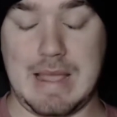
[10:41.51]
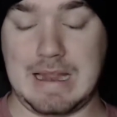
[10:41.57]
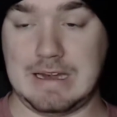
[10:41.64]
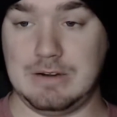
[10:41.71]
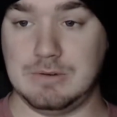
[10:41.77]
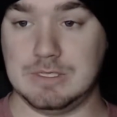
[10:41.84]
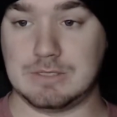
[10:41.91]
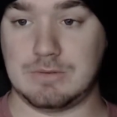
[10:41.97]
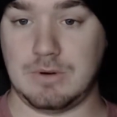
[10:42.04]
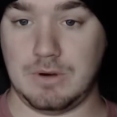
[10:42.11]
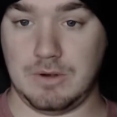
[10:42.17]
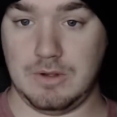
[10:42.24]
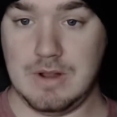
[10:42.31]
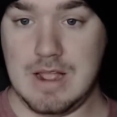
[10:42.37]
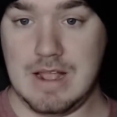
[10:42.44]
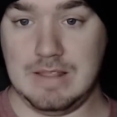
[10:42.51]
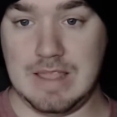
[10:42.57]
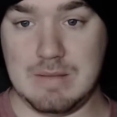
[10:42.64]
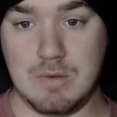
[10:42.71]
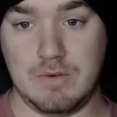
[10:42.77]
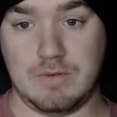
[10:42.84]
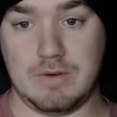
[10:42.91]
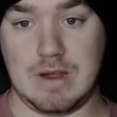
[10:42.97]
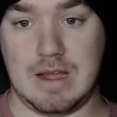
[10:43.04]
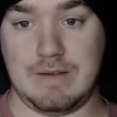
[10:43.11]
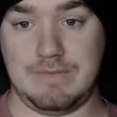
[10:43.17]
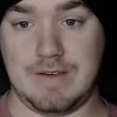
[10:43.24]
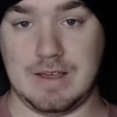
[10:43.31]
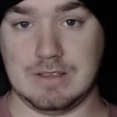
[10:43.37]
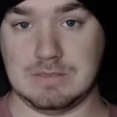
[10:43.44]
his role, they moved
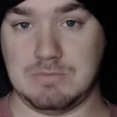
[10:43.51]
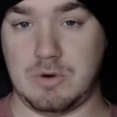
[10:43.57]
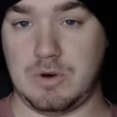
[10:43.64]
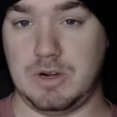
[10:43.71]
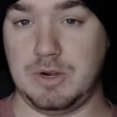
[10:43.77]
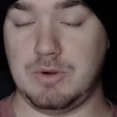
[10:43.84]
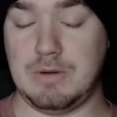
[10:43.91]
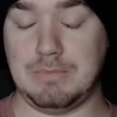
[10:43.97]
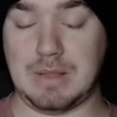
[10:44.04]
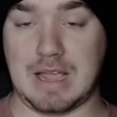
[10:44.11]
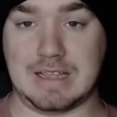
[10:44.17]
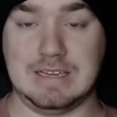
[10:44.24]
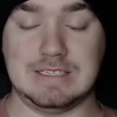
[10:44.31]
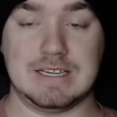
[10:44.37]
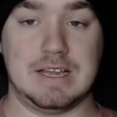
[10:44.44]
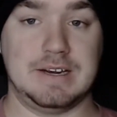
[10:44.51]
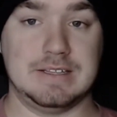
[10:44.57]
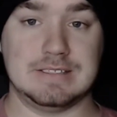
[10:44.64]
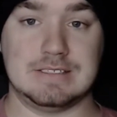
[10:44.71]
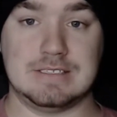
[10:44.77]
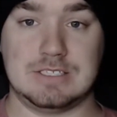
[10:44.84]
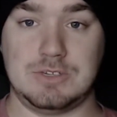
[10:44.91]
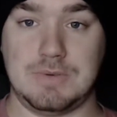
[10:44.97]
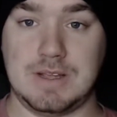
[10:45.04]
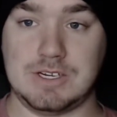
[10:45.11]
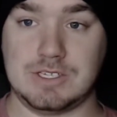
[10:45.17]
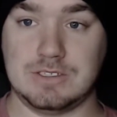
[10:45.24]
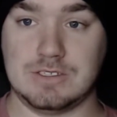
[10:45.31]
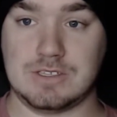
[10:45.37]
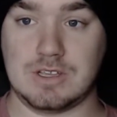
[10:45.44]
Fells more into a blocking tight end
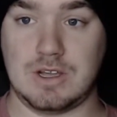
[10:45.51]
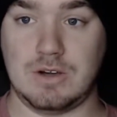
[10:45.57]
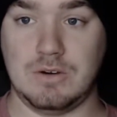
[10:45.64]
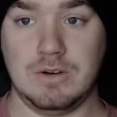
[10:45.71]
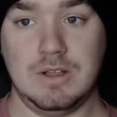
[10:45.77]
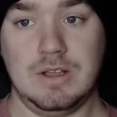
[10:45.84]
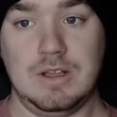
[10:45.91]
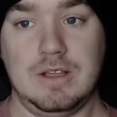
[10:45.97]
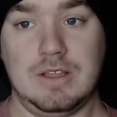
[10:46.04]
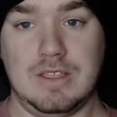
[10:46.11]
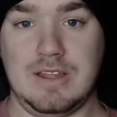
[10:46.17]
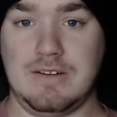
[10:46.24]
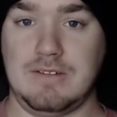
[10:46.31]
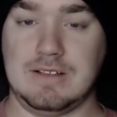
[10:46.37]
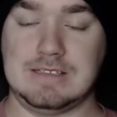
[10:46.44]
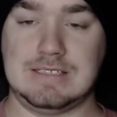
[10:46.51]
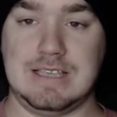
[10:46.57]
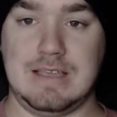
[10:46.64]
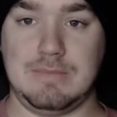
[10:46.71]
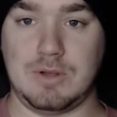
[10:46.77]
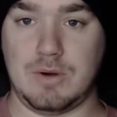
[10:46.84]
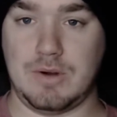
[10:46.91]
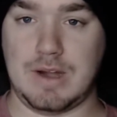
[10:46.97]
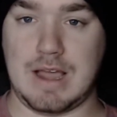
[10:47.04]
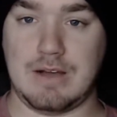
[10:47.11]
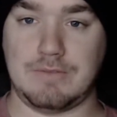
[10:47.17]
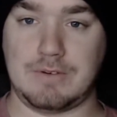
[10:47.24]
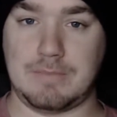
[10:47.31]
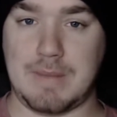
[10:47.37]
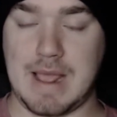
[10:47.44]
situation, so you didn't really see him going
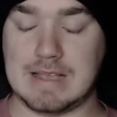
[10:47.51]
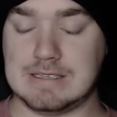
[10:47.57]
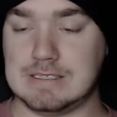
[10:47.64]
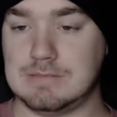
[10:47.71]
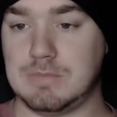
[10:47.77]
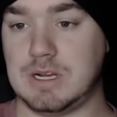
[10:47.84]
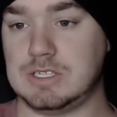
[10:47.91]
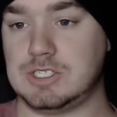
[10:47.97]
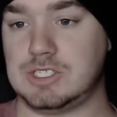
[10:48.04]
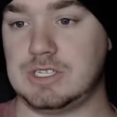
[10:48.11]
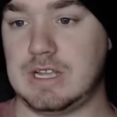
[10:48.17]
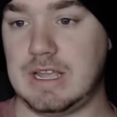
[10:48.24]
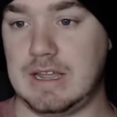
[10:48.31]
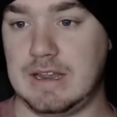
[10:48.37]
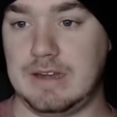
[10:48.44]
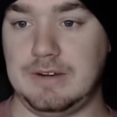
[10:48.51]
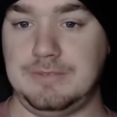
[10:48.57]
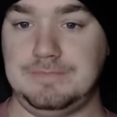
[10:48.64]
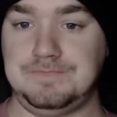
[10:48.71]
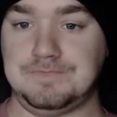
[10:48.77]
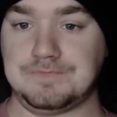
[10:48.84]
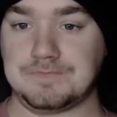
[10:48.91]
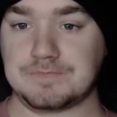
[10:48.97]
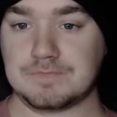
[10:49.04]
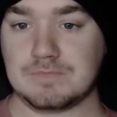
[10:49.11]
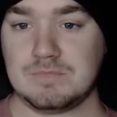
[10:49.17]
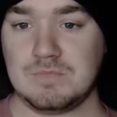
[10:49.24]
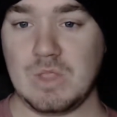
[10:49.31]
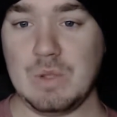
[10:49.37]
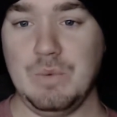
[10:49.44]
out for passes much, and
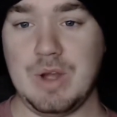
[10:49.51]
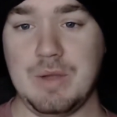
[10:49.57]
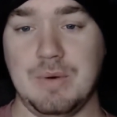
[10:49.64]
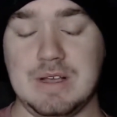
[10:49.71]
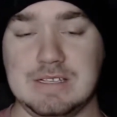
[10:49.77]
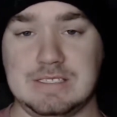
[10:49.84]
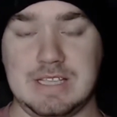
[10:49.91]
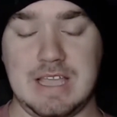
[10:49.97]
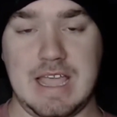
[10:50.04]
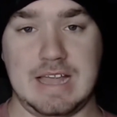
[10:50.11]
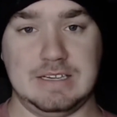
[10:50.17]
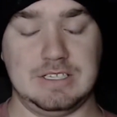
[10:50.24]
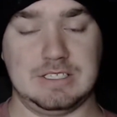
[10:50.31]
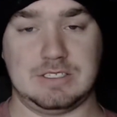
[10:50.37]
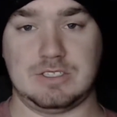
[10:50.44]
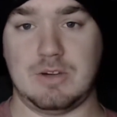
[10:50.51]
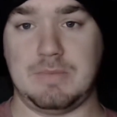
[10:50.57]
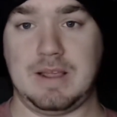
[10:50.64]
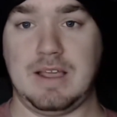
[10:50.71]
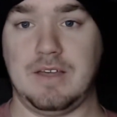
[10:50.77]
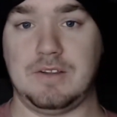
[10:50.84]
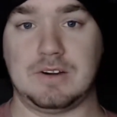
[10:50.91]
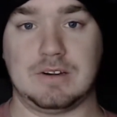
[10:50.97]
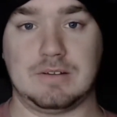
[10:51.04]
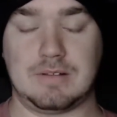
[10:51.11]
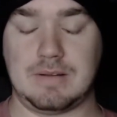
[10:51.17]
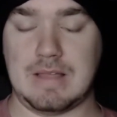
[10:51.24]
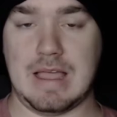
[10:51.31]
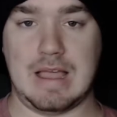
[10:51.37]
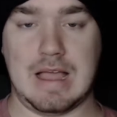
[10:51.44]
when he had just so many other
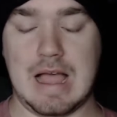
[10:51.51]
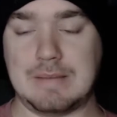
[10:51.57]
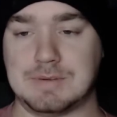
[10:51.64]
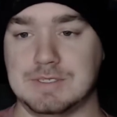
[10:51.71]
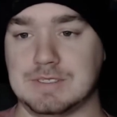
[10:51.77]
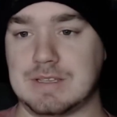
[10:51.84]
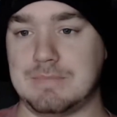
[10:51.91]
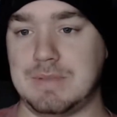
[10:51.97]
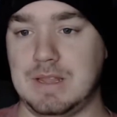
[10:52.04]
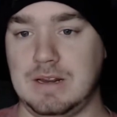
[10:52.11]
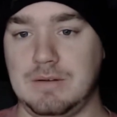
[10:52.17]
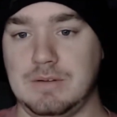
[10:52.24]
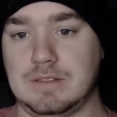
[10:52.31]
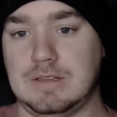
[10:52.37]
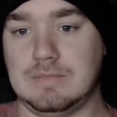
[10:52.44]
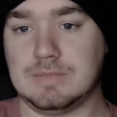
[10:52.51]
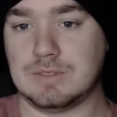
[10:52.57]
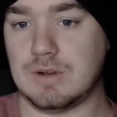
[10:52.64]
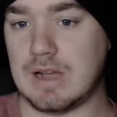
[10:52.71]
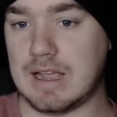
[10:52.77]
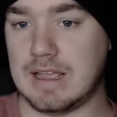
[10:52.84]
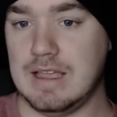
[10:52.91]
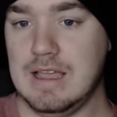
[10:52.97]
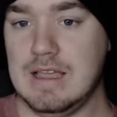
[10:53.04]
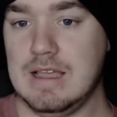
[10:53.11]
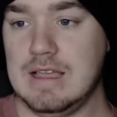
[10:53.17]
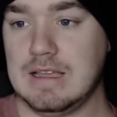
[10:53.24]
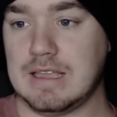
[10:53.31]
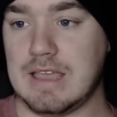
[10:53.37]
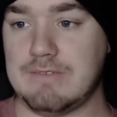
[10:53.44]
options competing with him. So I
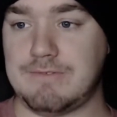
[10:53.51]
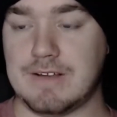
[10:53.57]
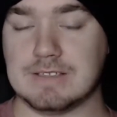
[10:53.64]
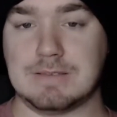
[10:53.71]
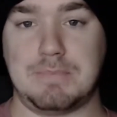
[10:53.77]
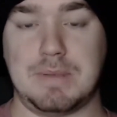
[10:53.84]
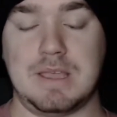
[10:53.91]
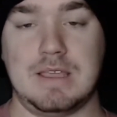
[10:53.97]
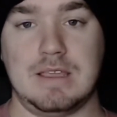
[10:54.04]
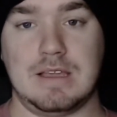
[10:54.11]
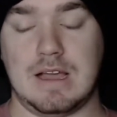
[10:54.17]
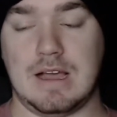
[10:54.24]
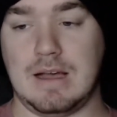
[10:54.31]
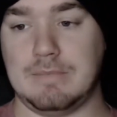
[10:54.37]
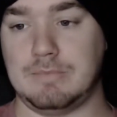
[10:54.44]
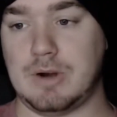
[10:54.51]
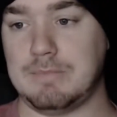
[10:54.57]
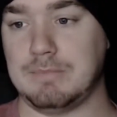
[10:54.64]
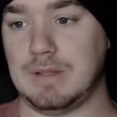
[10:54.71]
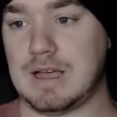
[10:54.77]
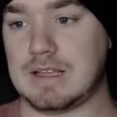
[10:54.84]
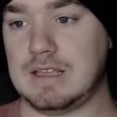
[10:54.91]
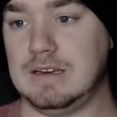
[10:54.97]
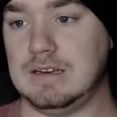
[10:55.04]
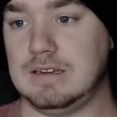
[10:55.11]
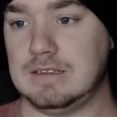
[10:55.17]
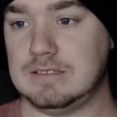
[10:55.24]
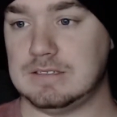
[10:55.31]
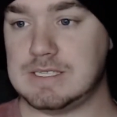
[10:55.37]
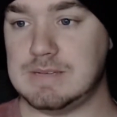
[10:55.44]
gave Fells a B. Run blocking
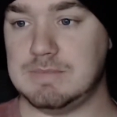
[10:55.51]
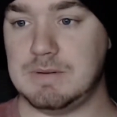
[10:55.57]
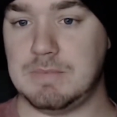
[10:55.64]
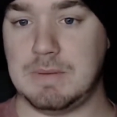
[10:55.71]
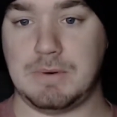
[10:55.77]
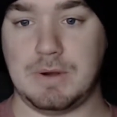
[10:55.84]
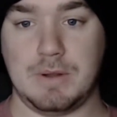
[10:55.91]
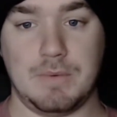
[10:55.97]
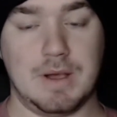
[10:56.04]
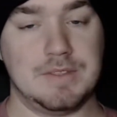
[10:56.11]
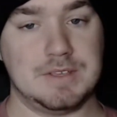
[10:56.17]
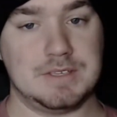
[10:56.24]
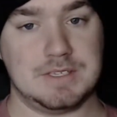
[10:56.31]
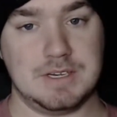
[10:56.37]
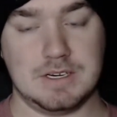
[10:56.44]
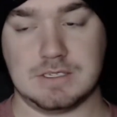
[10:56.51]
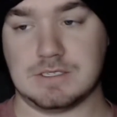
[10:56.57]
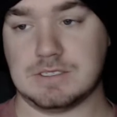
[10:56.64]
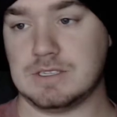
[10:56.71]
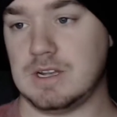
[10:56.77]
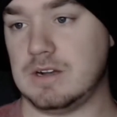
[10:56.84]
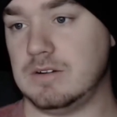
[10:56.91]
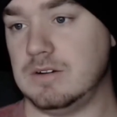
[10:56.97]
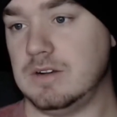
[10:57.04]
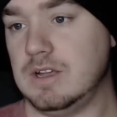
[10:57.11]
seemed to be pretty well this year, so